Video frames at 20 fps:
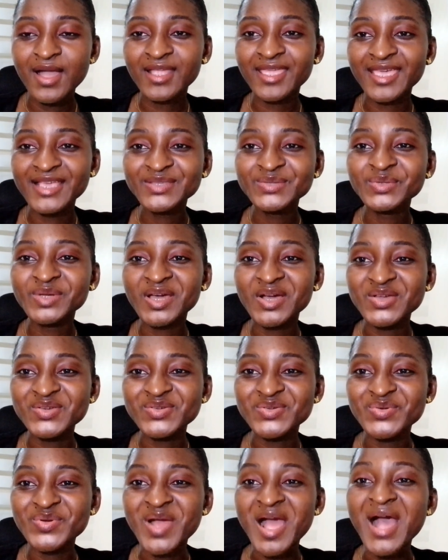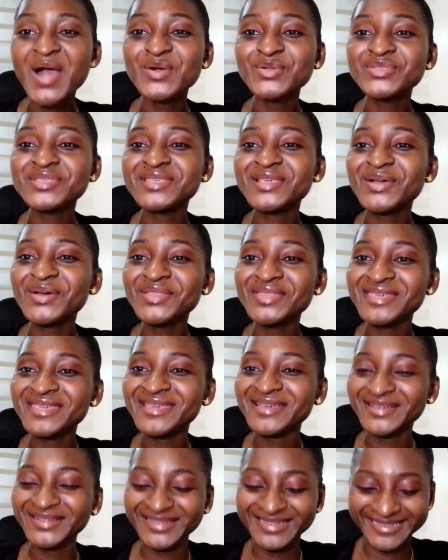Guess what I'll do? I'll tell
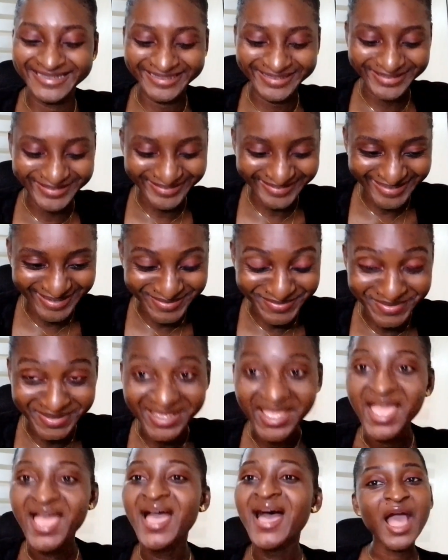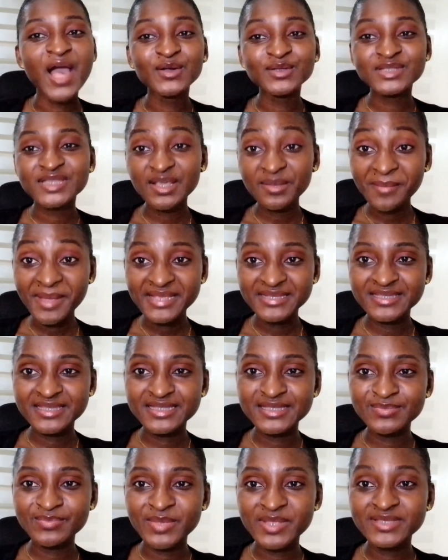I'll tell my
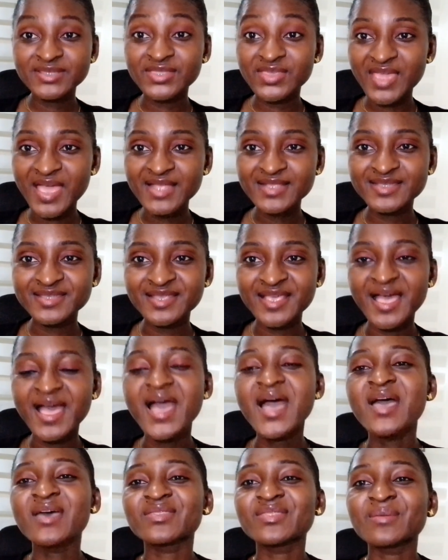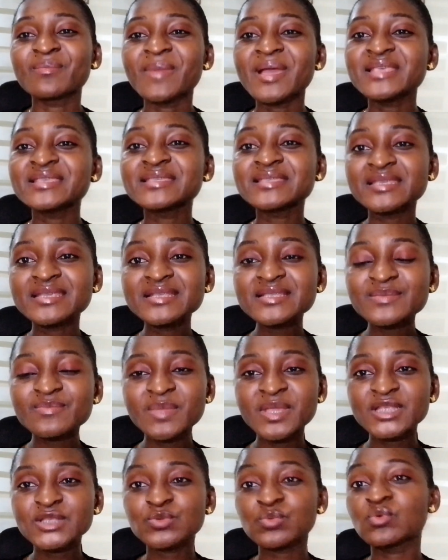seatmate the answer. Then my
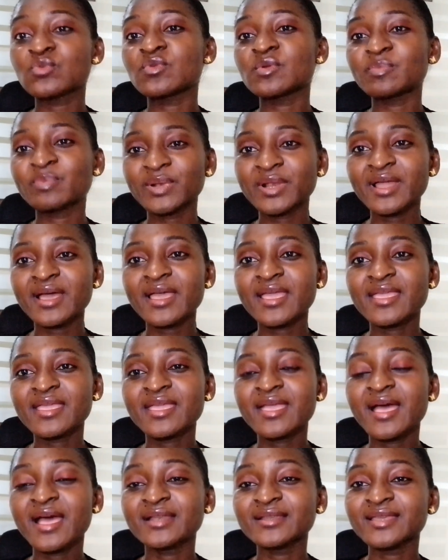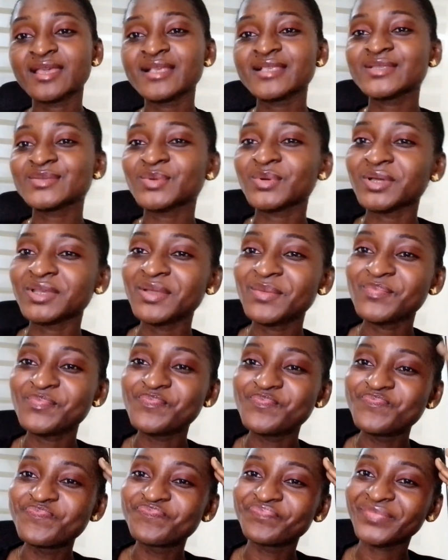seatmate will reply, and guess what?
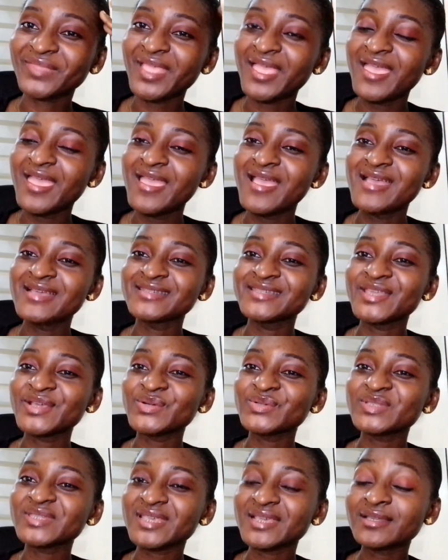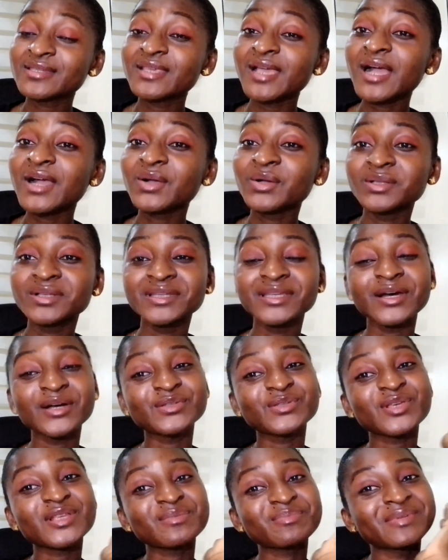They will take the accolade.
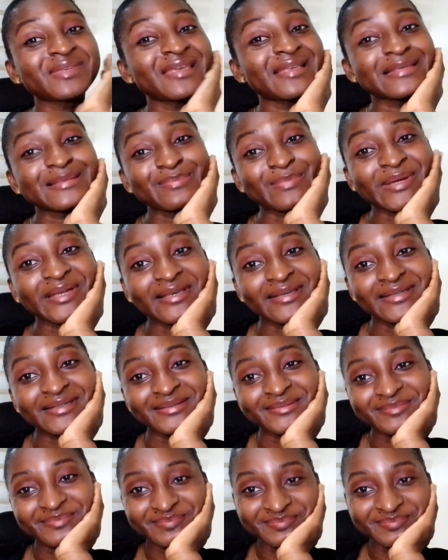I'll just be there smiling.